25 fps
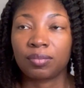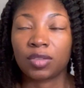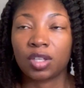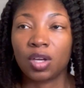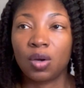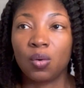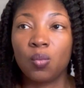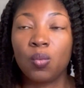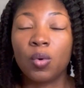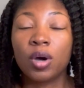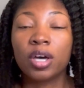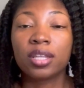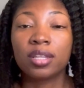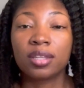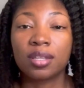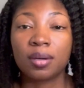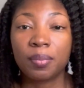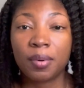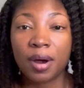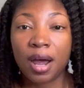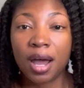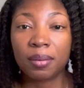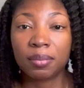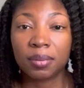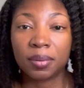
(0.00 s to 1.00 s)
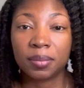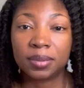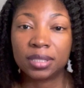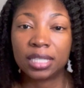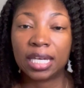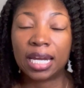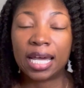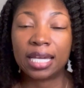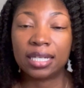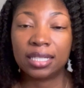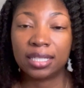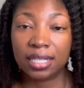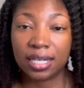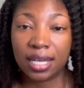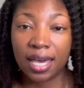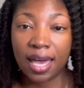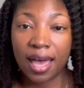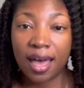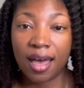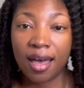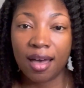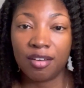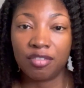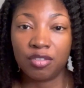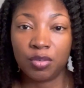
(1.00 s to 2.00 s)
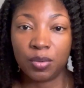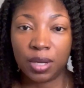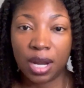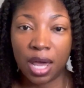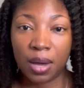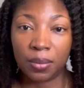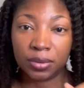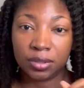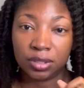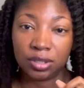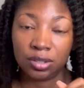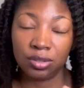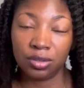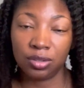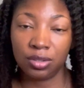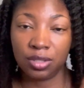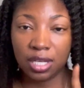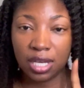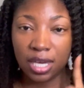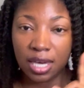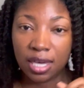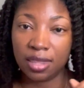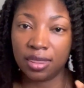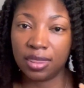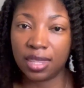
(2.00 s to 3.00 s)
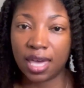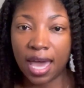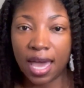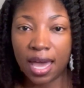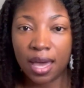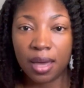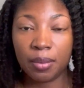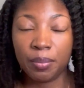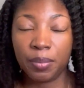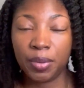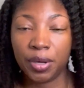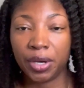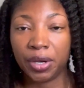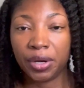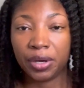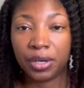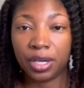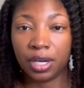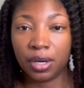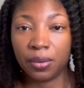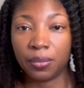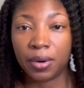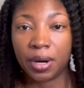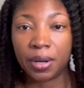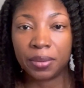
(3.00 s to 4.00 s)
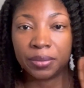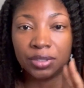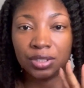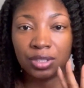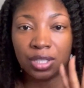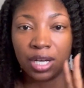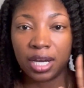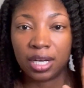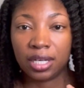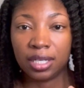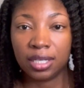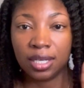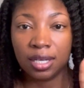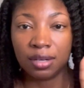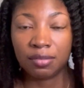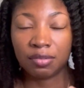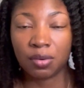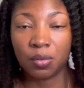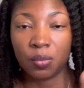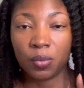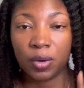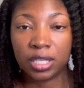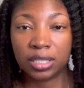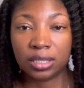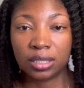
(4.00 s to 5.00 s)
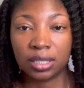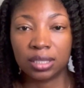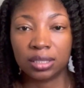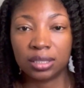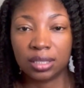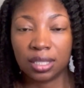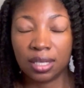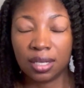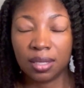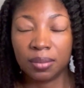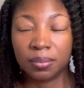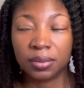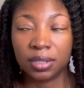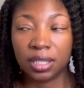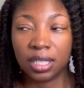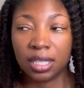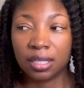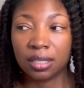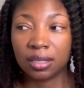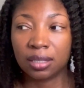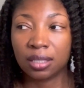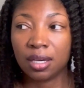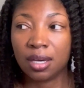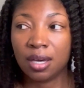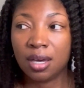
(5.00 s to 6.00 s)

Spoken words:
One of the problems that I did have when I was in that period where I was trying to get from waist length to hip length